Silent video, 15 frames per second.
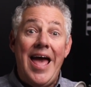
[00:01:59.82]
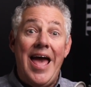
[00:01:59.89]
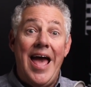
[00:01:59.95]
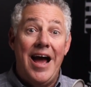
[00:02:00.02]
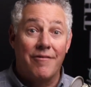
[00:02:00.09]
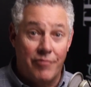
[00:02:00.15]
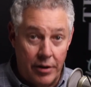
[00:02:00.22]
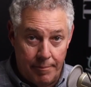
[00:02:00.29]

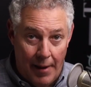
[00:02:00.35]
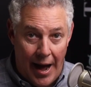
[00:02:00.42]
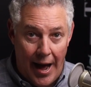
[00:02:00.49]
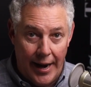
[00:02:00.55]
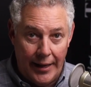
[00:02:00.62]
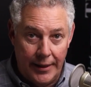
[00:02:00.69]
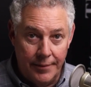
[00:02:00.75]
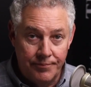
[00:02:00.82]

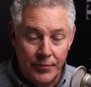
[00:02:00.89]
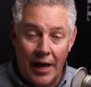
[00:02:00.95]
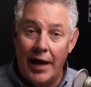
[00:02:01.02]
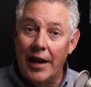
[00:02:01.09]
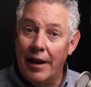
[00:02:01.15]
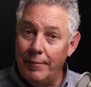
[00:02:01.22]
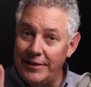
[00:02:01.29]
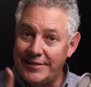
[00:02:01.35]
everybody.
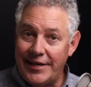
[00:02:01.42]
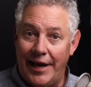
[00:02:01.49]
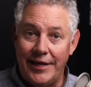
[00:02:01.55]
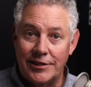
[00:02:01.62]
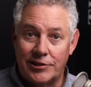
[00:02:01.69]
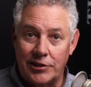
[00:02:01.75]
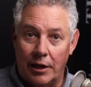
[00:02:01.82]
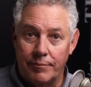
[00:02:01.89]
And let me tell
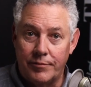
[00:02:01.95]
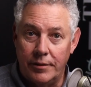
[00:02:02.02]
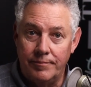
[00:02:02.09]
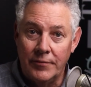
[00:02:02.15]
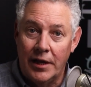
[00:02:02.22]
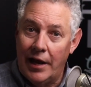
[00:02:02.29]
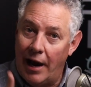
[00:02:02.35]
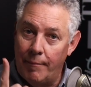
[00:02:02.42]
you something. I